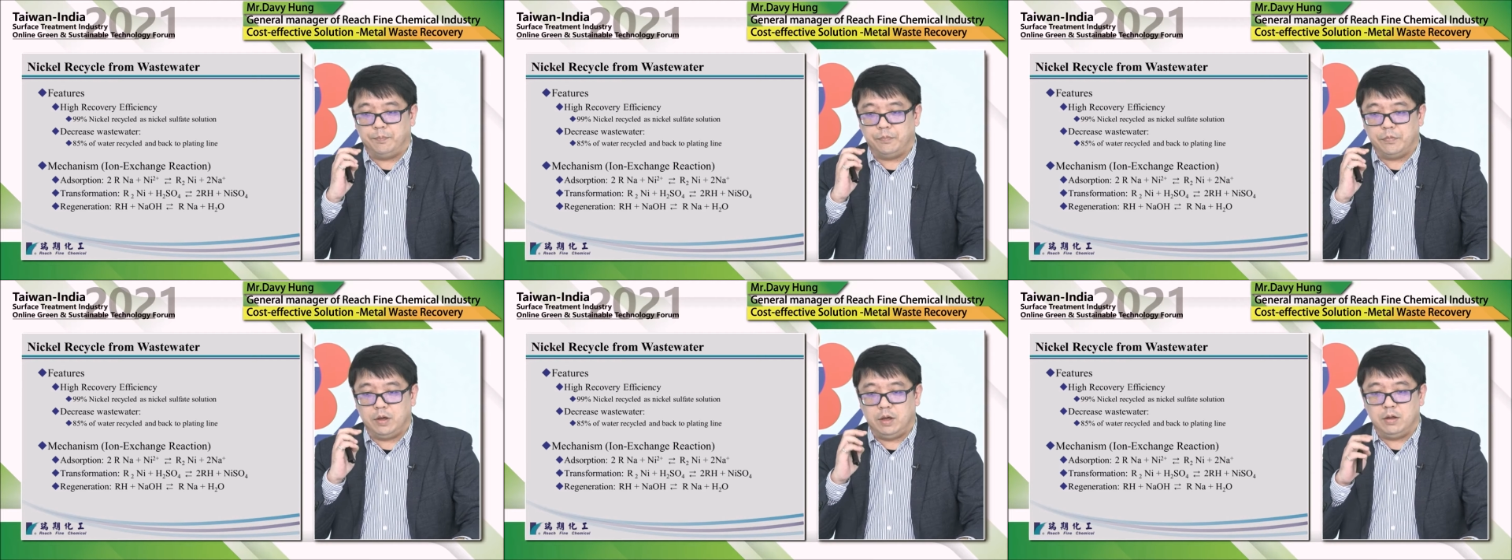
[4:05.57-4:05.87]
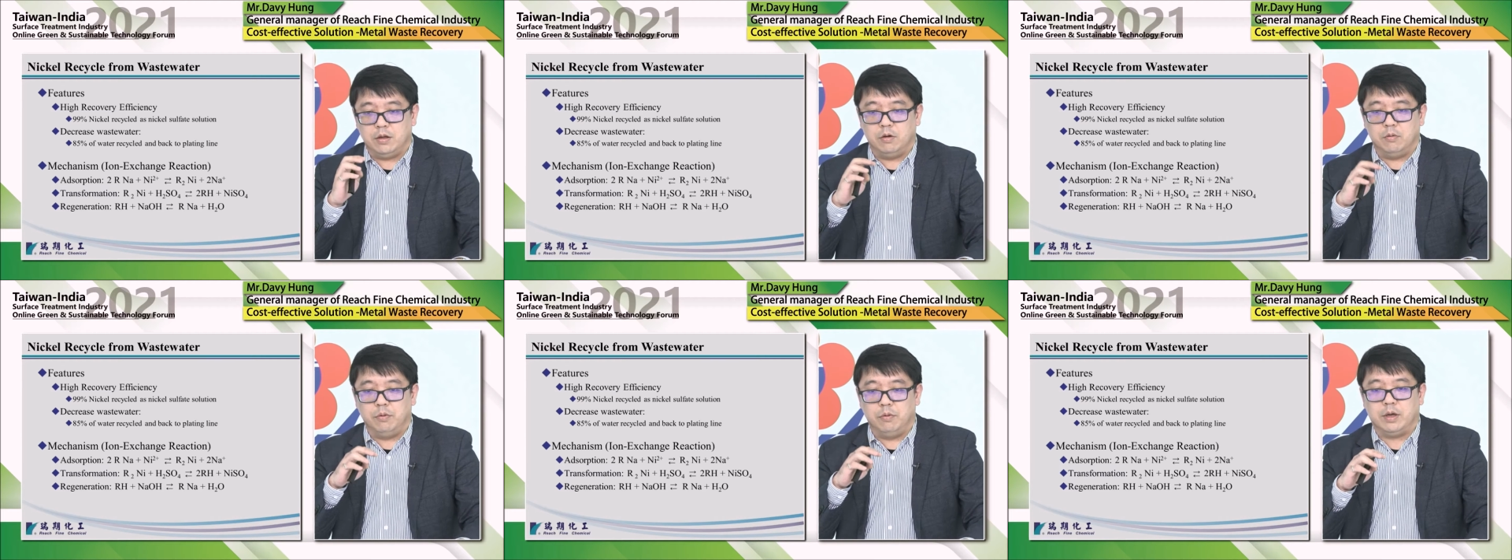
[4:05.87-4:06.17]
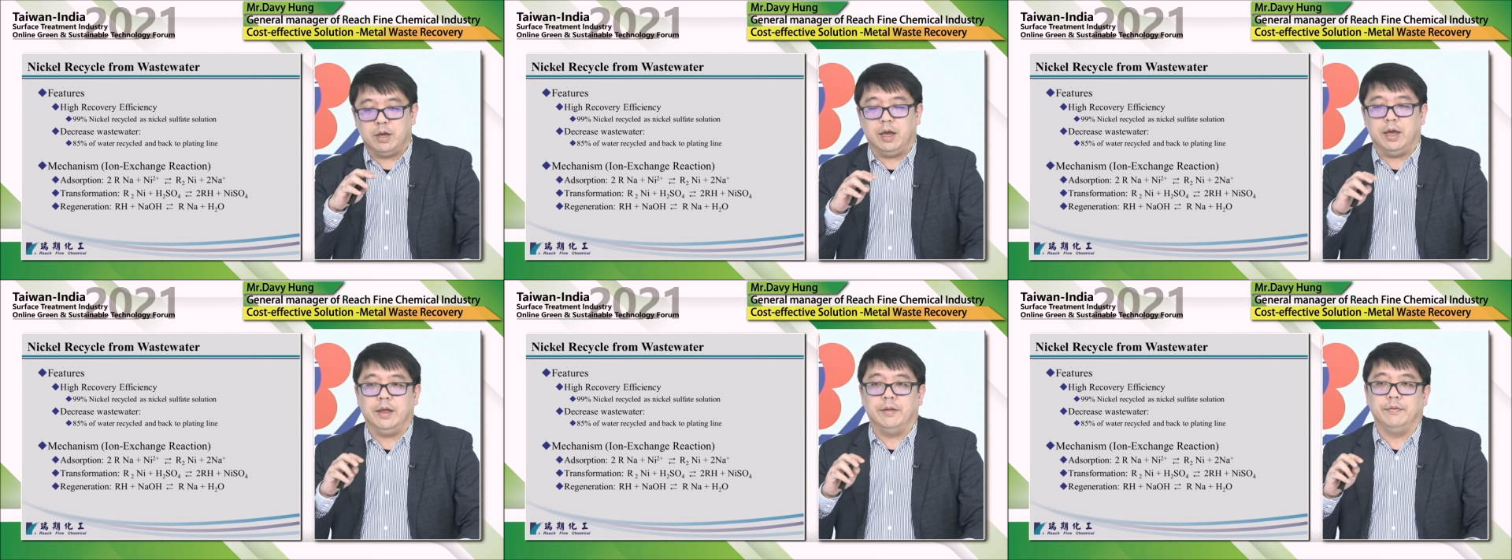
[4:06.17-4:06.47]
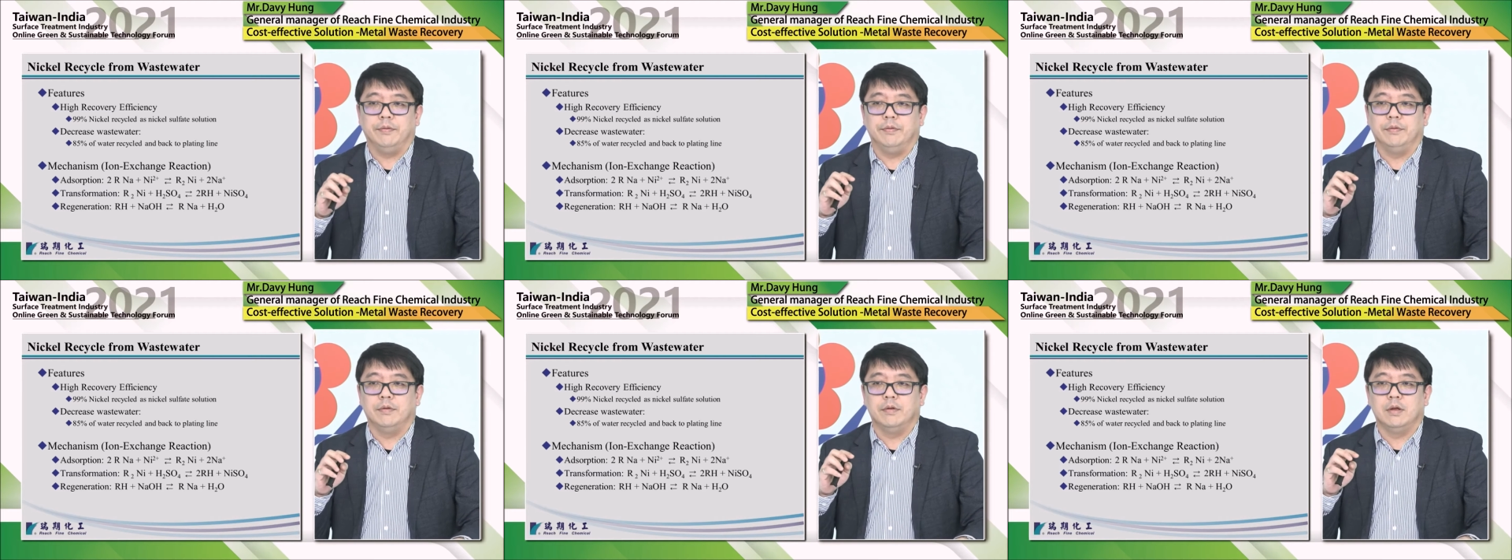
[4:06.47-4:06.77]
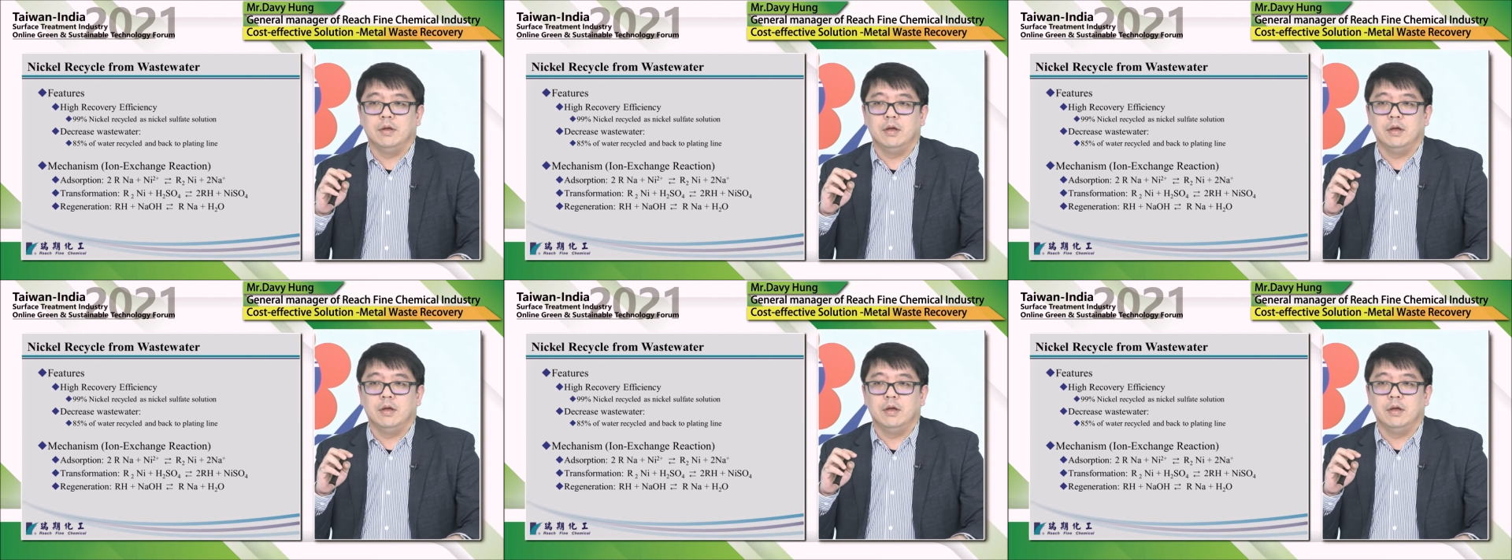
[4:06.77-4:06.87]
either we can